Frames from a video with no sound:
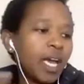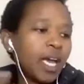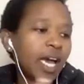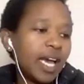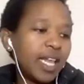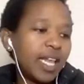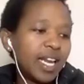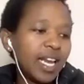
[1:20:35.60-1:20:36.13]

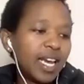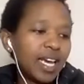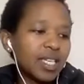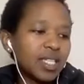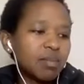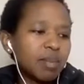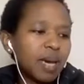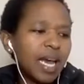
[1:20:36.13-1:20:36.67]
And then I
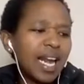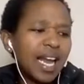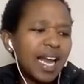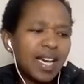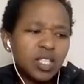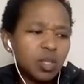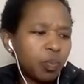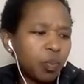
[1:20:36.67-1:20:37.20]
guess my
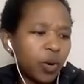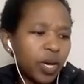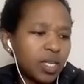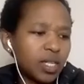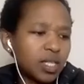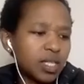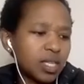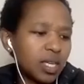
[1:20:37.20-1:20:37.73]
last
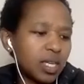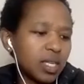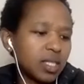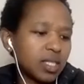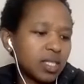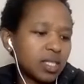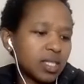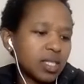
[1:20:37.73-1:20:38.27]
point
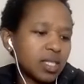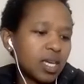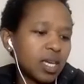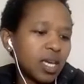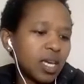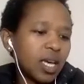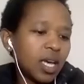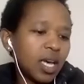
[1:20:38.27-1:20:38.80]
is,
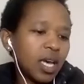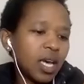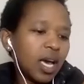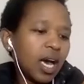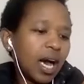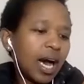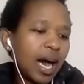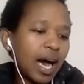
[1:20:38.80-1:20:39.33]

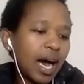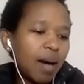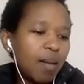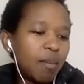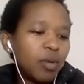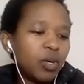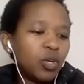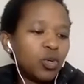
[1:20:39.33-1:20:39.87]

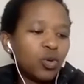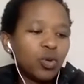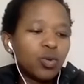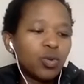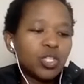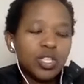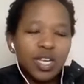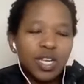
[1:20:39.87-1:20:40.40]
do
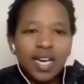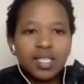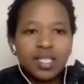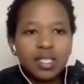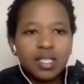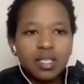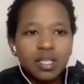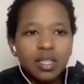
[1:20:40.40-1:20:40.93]
you
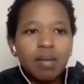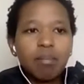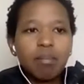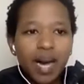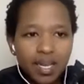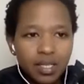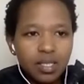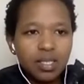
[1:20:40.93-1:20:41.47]
trust the
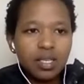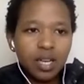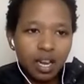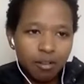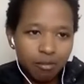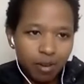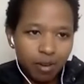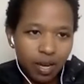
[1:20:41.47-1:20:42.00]
bus
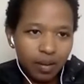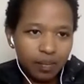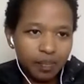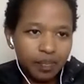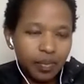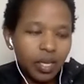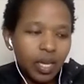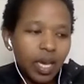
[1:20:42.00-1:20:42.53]
driver?
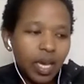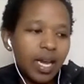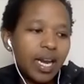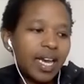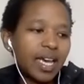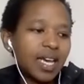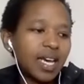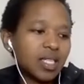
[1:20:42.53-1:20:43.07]

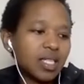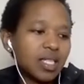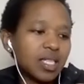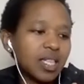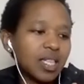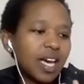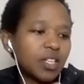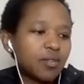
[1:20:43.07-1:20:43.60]
And I guess
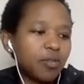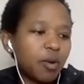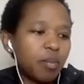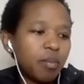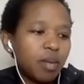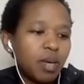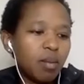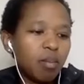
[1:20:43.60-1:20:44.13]
that for
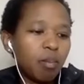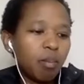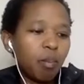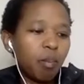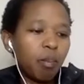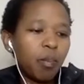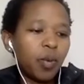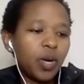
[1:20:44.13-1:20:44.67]
me
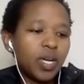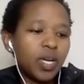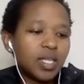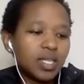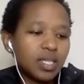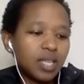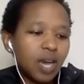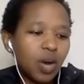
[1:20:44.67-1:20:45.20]

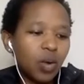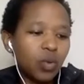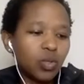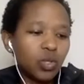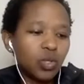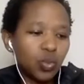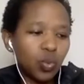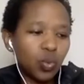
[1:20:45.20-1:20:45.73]
boils
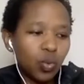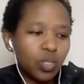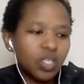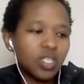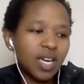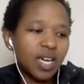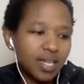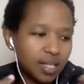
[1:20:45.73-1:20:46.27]
down to
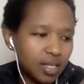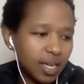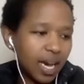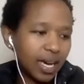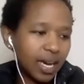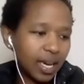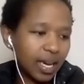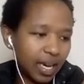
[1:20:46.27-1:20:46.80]
trust
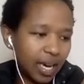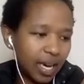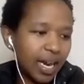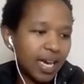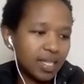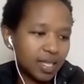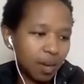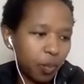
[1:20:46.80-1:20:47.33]
again
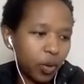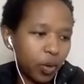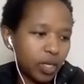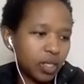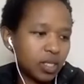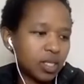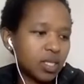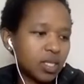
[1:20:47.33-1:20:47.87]
as a
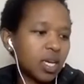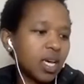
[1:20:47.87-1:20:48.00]
point.